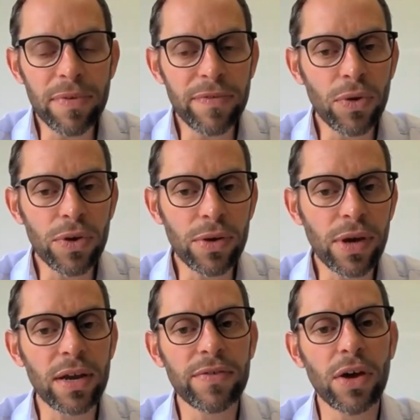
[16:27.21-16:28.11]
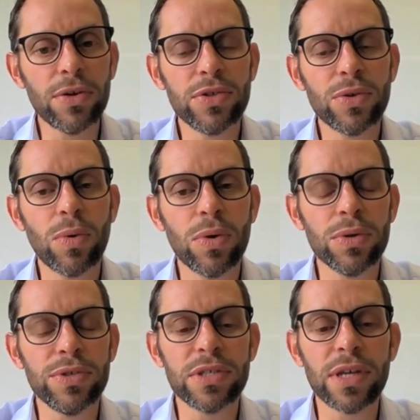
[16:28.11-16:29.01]
before you kind of go
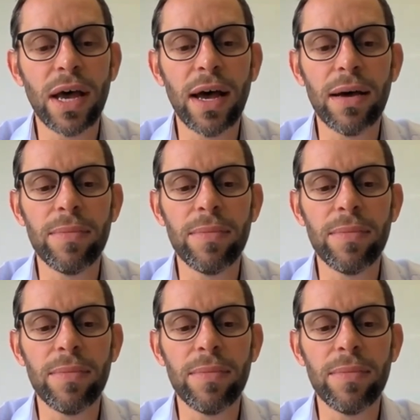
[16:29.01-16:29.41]
towards